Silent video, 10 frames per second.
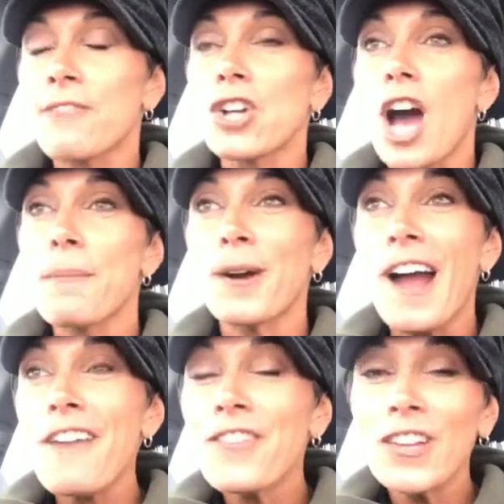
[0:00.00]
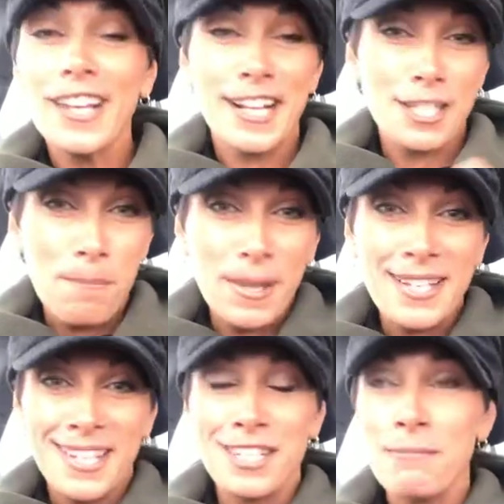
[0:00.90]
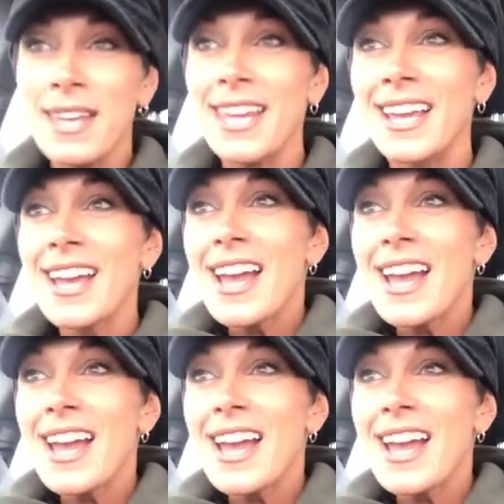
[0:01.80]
have to offer. I feel like it's a blessing to me.